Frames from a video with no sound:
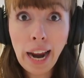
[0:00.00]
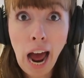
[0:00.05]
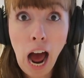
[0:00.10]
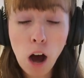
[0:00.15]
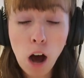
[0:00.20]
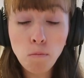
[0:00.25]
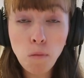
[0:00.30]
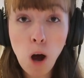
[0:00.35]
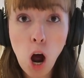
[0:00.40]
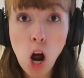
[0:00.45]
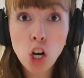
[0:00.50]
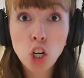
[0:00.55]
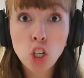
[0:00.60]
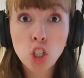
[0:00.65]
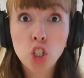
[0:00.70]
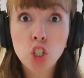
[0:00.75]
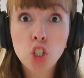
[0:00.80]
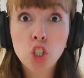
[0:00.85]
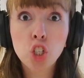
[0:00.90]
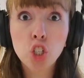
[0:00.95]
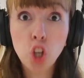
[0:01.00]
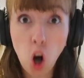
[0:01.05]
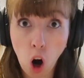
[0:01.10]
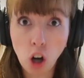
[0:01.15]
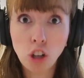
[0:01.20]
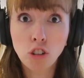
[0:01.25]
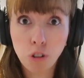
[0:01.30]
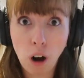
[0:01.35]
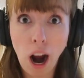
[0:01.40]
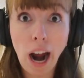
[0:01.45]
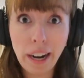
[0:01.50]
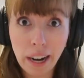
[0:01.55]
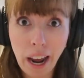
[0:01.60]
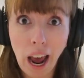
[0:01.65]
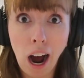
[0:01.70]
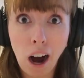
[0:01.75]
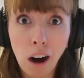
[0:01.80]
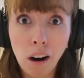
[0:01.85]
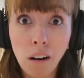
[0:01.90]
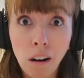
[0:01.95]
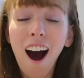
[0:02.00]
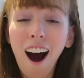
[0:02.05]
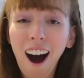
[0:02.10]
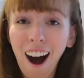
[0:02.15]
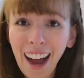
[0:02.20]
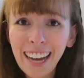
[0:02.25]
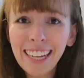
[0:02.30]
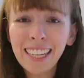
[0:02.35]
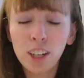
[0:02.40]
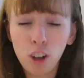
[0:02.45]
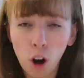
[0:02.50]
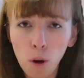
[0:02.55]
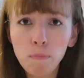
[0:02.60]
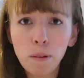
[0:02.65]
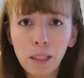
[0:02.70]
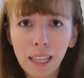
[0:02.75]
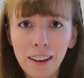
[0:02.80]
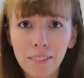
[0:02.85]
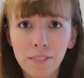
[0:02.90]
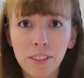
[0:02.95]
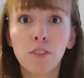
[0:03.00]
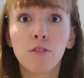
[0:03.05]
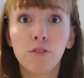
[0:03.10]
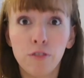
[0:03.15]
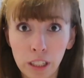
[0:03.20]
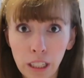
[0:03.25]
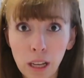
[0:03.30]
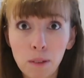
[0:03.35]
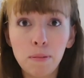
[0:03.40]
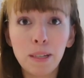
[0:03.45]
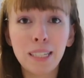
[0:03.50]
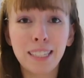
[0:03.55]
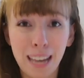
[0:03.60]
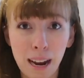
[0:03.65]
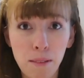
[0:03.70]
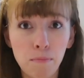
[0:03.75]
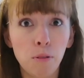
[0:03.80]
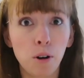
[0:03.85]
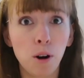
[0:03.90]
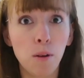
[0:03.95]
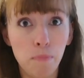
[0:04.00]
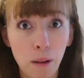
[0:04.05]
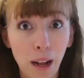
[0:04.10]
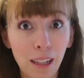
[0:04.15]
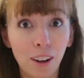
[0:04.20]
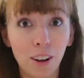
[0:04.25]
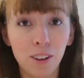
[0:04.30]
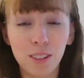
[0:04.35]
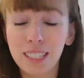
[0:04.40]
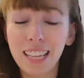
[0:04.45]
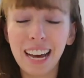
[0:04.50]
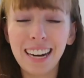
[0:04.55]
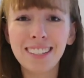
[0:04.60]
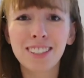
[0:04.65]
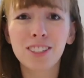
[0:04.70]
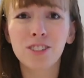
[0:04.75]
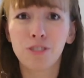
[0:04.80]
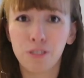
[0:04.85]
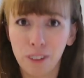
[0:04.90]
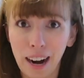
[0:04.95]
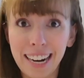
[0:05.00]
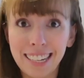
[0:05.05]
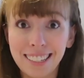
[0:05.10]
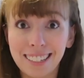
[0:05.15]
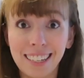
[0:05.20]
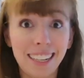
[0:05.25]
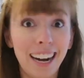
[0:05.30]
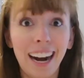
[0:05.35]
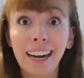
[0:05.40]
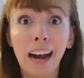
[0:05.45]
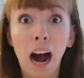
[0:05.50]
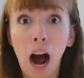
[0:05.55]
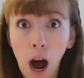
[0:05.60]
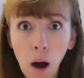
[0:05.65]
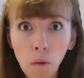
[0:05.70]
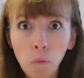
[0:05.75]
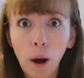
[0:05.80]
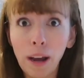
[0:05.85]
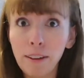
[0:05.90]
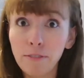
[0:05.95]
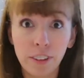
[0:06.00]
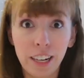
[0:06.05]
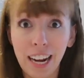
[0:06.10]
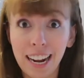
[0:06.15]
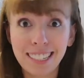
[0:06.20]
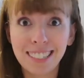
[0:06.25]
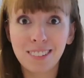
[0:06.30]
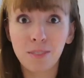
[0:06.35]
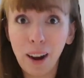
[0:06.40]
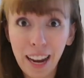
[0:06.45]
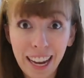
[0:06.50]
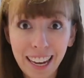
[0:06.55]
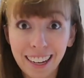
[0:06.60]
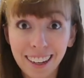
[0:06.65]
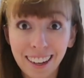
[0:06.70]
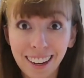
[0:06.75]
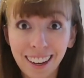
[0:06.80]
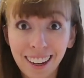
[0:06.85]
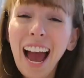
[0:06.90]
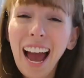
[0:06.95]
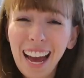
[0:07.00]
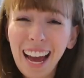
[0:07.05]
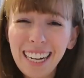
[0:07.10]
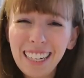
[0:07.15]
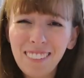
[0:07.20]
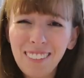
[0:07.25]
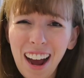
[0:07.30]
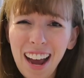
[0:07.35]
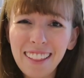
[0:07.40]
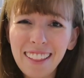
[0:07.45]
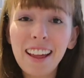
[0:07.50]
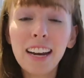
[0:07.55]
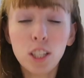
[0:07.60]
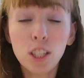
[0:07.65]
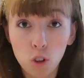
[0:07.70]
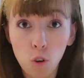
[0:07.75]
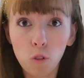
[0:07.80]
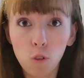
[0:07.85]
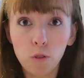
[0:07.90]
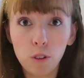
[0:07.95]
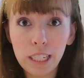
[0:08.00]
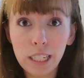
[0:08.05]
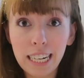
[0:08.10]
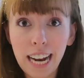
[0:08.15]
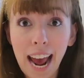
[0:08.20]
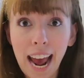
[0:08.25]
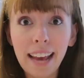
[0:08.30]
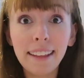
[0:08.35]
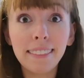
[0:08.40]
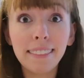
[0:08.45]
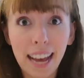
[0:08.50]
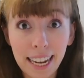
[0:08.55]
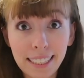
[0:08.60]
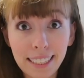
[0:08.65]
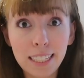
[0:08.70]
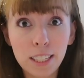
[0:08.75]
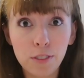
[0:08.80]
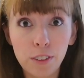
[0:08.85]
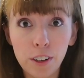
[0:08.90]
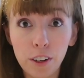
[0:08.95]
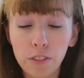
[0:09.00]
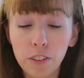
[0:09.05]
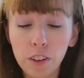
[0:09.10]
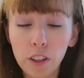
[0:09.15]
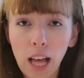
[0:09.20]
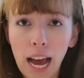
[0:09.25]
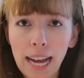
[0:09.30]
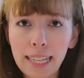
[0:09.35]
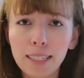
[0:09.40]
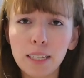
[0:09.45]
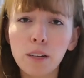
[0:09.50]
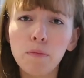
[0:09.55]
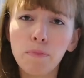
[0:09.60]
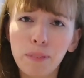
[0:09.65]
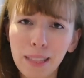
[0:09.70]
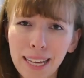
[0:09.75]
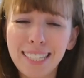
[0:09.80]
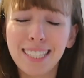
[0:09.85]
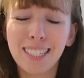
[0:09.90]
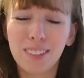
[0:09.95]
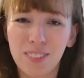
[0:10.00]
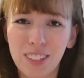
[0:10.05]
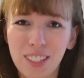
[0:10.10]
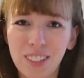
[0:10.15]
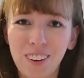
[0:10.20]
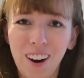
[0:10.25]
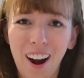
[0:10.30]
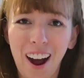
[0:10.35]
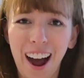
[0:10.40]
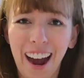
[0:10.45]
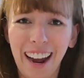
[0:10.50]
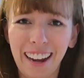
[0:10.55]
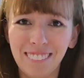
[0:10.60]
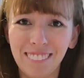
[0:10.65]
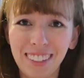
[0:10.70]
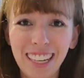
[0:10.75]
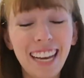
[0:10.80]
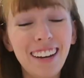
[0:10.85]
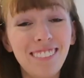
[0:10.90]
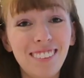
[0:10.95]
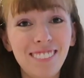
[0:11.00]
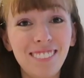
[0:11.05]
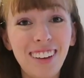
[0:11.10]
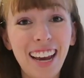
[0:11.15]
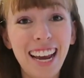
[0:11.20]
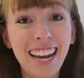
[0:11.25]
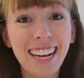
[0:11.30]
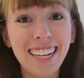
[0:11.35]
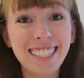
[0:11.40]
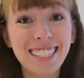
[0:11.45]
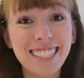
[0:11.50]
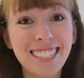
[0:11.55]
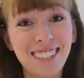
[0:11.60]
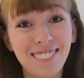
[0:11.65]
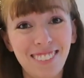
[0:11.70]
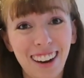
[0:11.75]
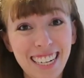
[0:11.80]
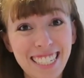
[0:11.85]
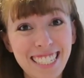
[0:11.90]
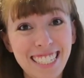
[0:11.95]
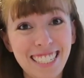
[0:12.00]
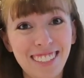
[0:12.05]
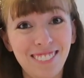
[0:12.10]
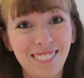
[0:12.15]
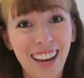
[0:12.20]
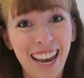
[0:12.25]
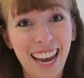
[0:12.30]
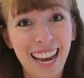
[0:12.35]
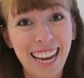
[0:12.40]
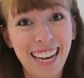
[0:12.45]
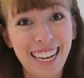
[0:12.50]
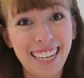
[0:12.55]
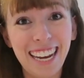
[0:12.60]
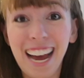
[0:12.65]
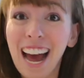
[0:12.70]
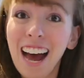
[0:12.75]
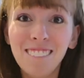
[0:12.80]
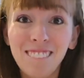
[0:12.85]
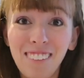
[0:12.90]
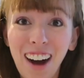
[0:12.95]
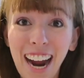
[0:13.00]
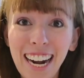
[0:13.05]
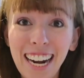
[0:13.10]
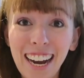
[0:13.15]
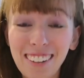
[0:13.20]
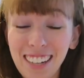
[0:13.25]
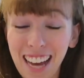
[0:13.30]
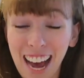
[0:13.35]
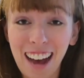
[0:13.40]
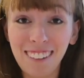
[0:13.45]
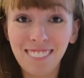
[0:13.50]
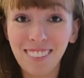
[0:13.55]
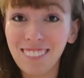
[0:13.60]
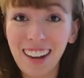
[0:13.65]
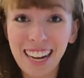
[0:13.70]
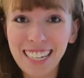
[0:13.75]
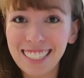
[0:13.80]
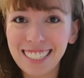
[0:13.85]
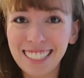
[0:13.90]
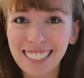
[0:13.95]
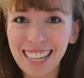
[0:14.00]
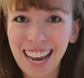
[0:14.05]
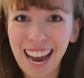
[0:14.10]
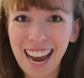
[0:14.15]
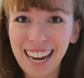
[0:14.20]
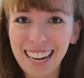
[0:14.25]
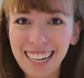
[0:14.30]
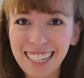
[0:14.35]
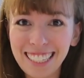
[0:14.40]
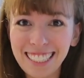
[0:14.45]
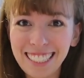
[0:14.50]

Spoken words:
am shocked right now. I cannot believe that Philip is Emperor Bellows. That is crazy, and I can't wait for next week. Anyway, that is all for today. Like this video if you liked it, and please subscribe. It would mean so much to me. Bye now, and have a magical day.